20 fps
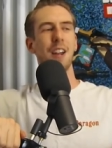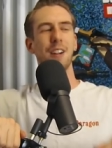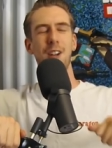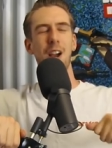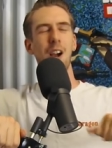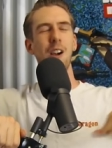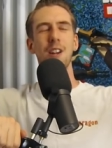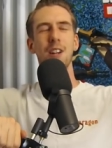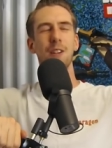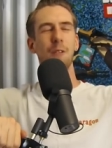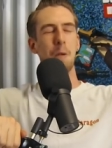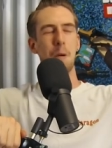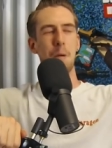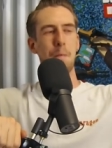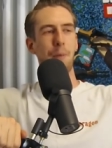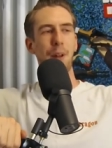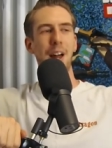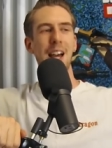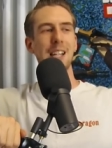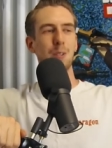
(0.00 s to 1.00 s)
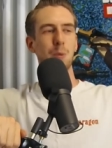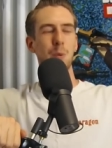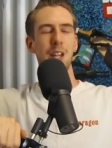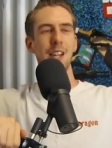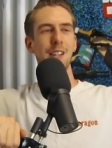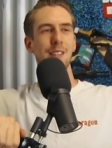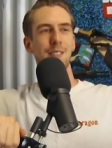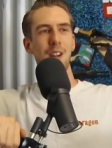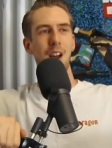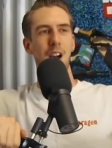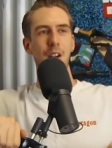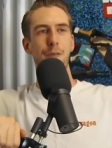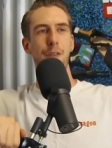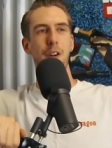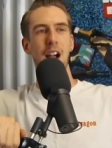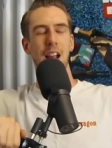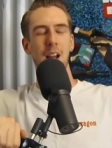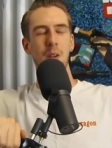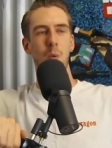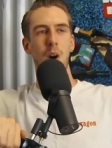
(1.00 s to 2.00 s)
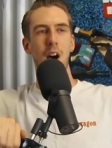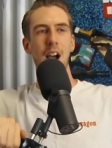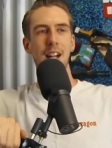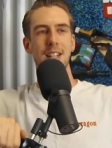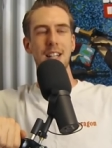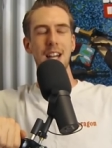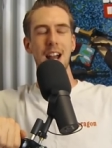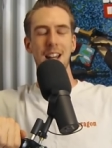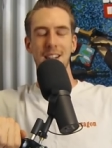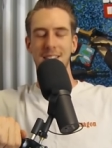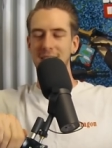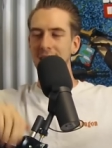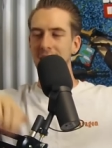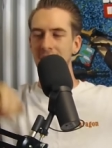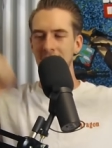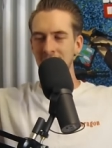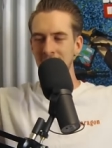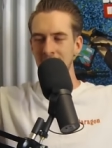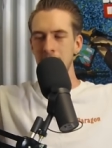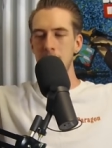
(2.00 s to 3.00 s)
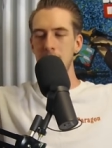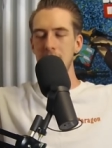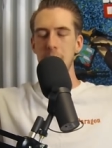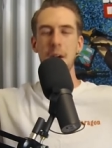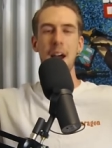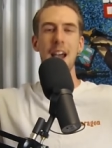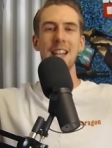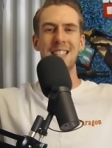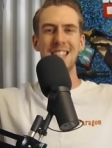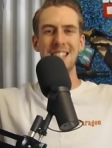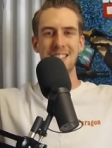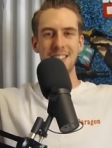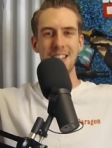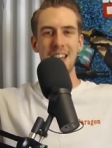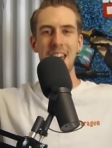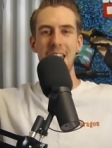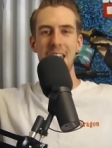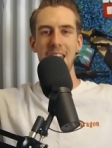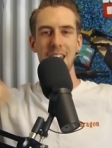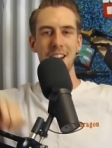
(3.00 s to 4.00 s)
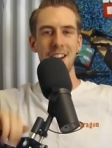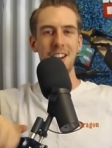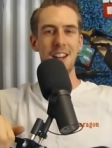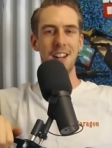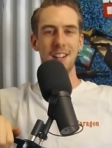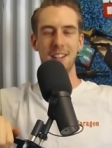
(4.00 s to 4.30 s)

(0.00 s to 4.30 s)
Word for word: Go to a place where there's no fucking white cunts and then be racist there.